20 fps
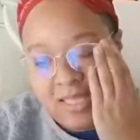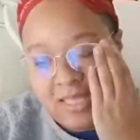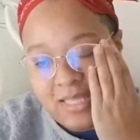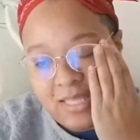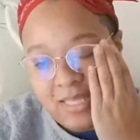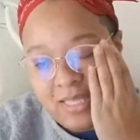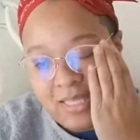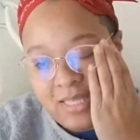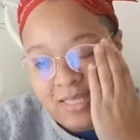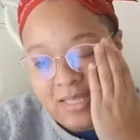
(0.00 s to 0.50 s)

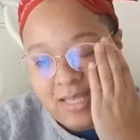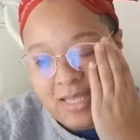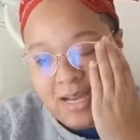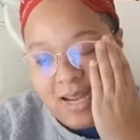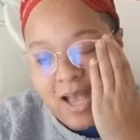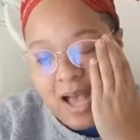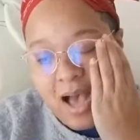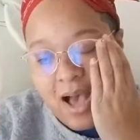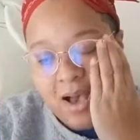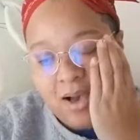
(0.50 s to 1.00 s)
This is in
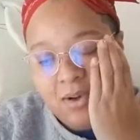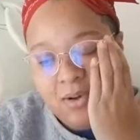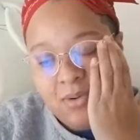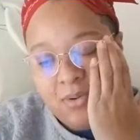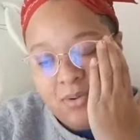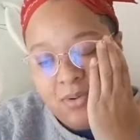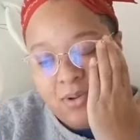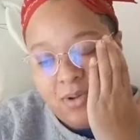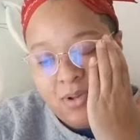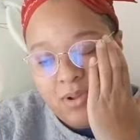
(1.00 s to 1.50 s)

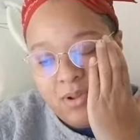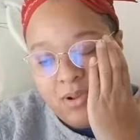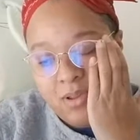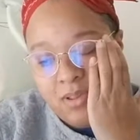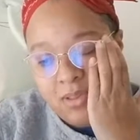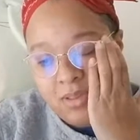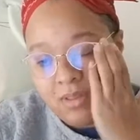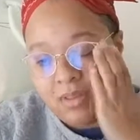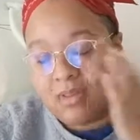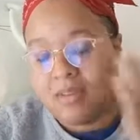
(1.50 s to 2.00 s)

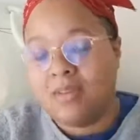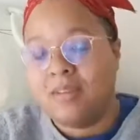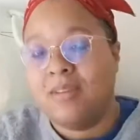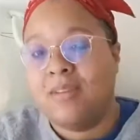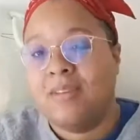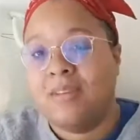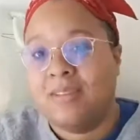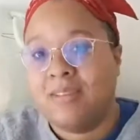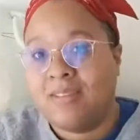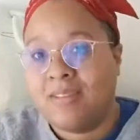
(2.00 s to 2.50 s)
Hangul.
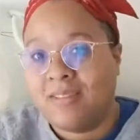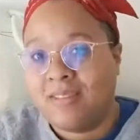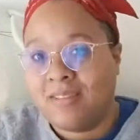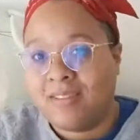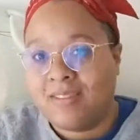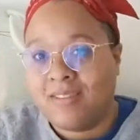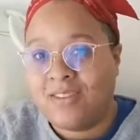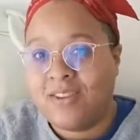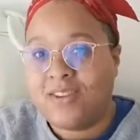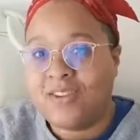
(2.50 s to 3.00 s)

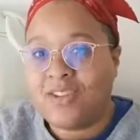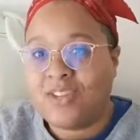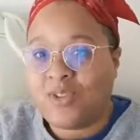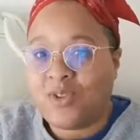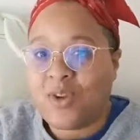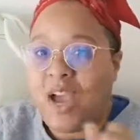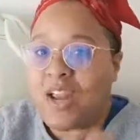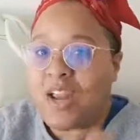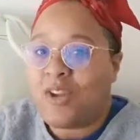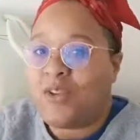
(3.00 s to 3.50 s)
You're just
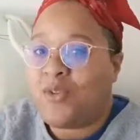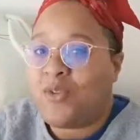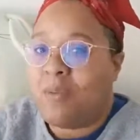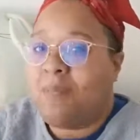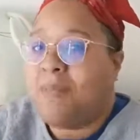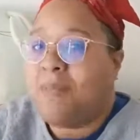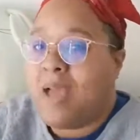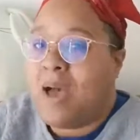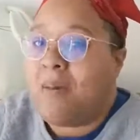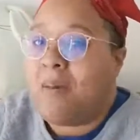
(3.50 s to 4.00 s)
trying to trip
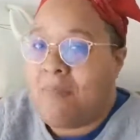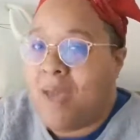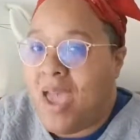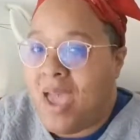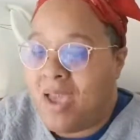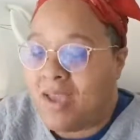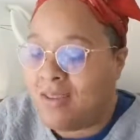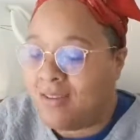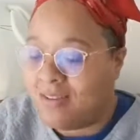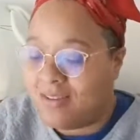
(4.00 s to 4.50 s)
me up,
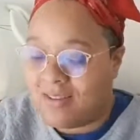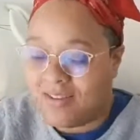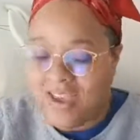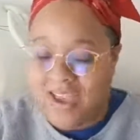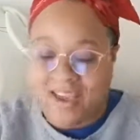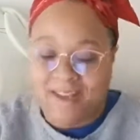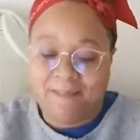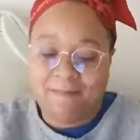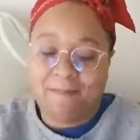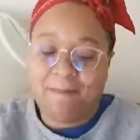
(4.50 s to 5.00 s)
Meg.
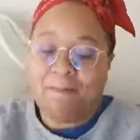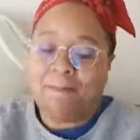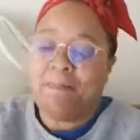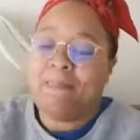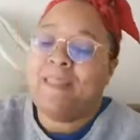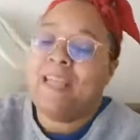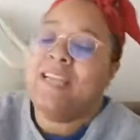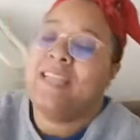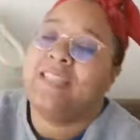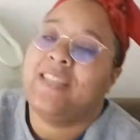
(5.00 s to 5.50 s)
Okay,
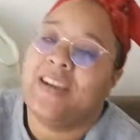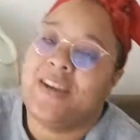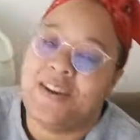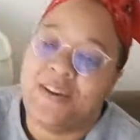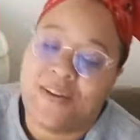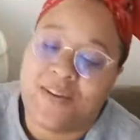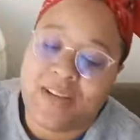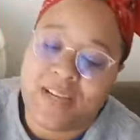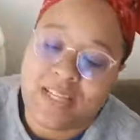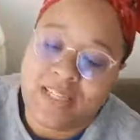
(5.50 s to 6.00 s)

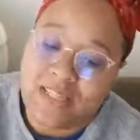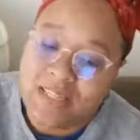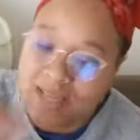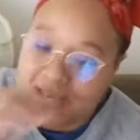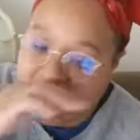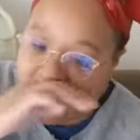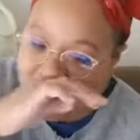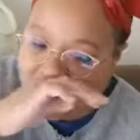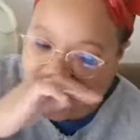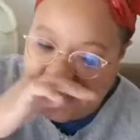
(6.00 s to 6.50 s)
so it
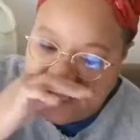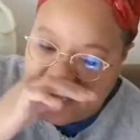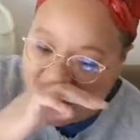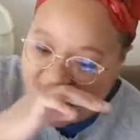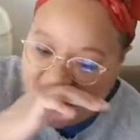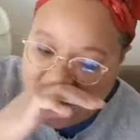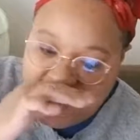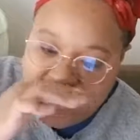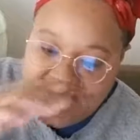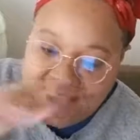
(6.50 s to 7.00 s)
says,
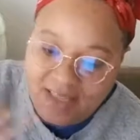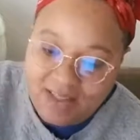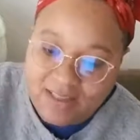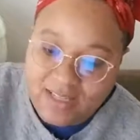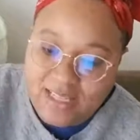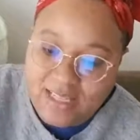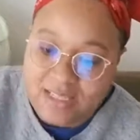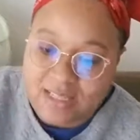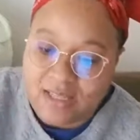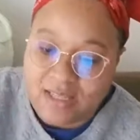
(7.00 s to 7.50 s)

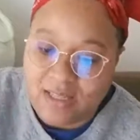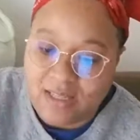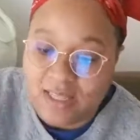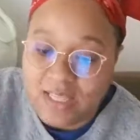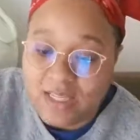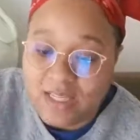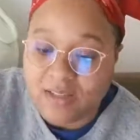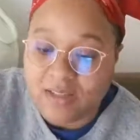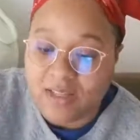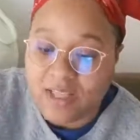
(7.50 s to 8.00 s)
Elkie's
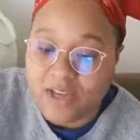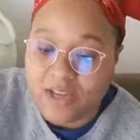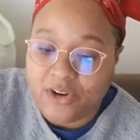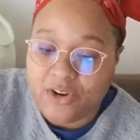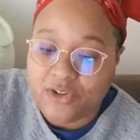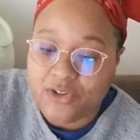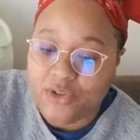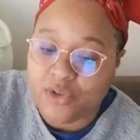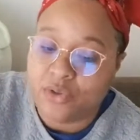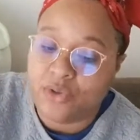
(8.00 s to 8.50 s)
legal letter
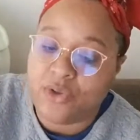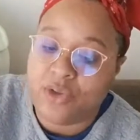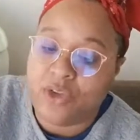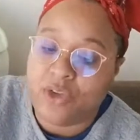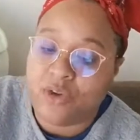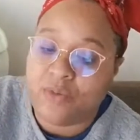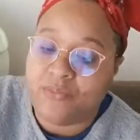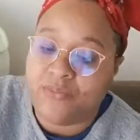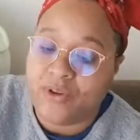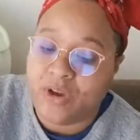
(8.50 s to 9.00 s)
to
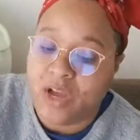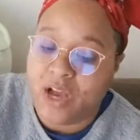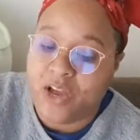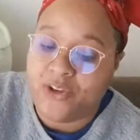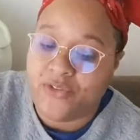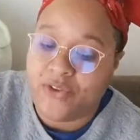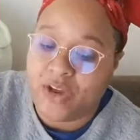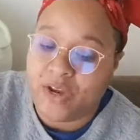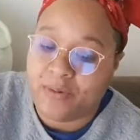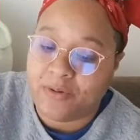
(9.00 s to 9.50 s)
Cube for
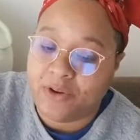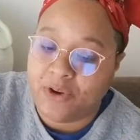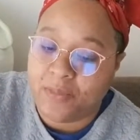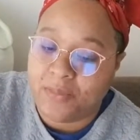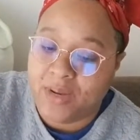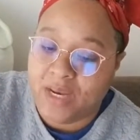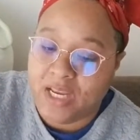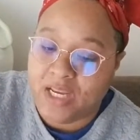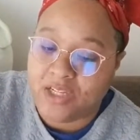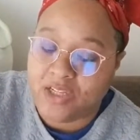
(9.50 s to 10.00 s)
contract
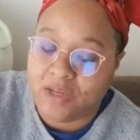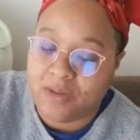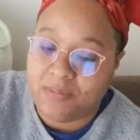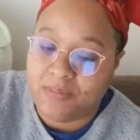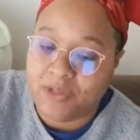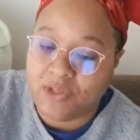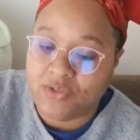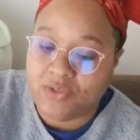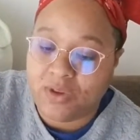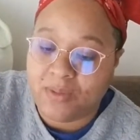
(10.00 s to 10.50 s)
termination.
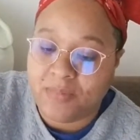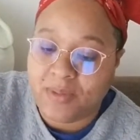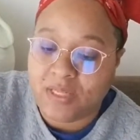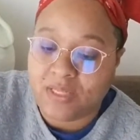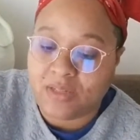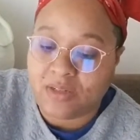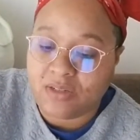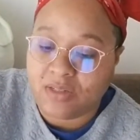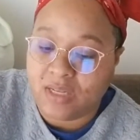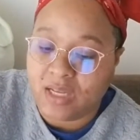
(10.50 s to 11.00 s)

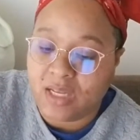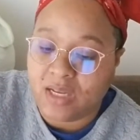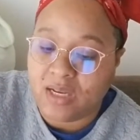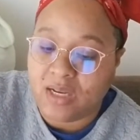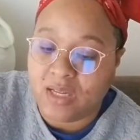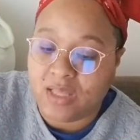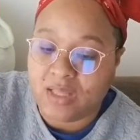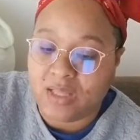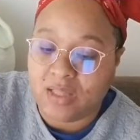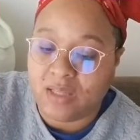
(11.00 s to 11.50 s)
Mistreatments are
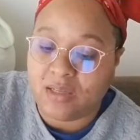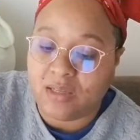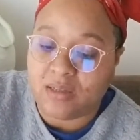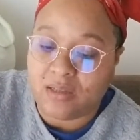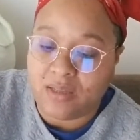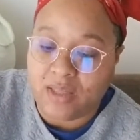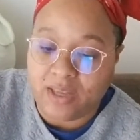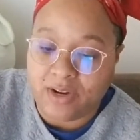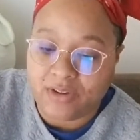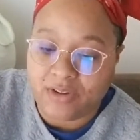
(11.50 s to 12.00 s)
stated in the legal
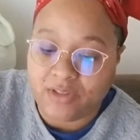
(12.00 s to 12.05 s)
letter.